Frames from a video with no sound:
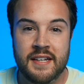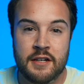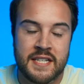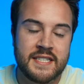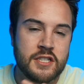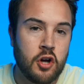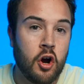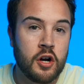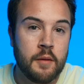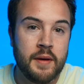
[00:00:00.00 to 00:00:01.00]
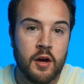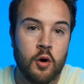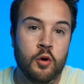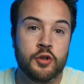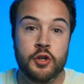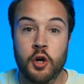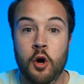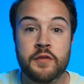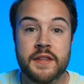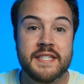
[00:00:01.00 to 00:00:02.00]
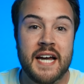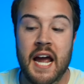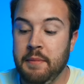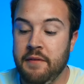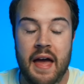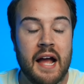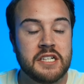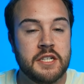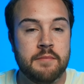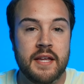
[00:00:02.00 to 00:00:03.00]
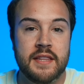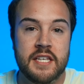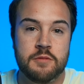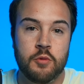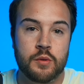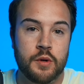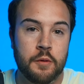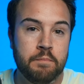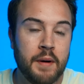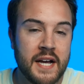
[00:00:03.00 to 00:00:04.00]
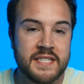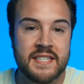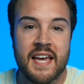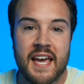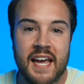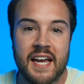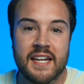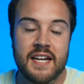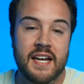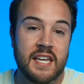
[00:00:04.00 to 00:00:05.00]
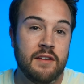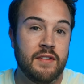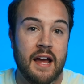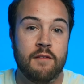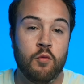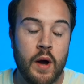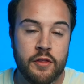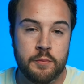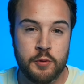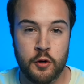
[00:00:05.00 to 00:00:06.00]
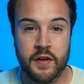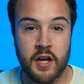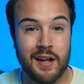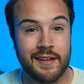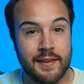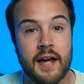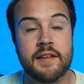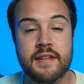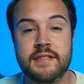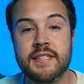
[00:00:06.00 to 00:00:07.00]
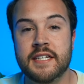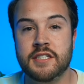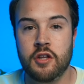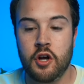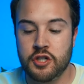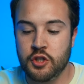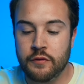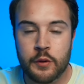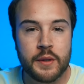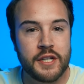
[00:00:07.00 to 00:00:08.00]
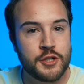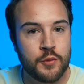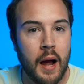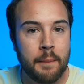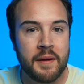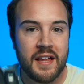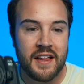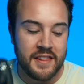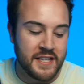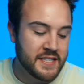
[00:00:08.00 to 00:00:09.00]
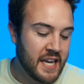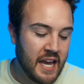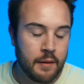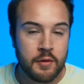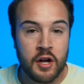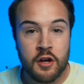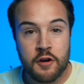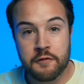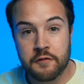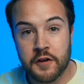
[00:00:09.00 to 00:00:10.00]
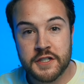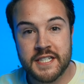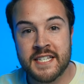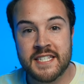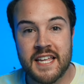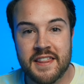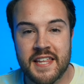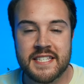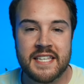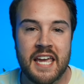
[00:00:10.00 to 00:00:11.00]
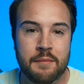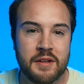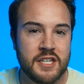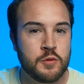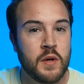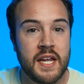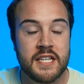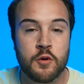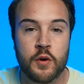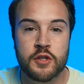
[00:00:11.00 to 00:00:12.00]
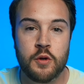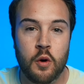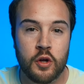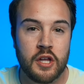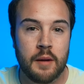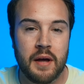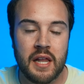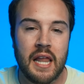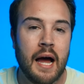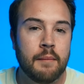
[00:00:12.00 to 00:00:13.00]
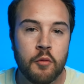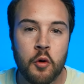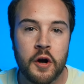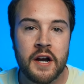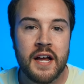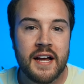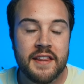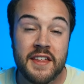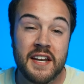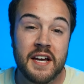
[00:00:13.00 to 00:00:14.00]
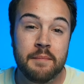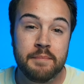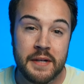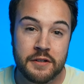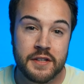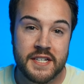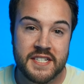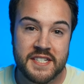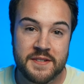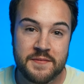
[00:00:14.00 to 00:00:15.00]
Now, since these are a bit older, over the time they've actually made these more robust and uh, even have weatherproofing on a lot of the DSLRs. So if you were to drop this camera versus this camera, this one is going to hold up a lot more than a mirrorless.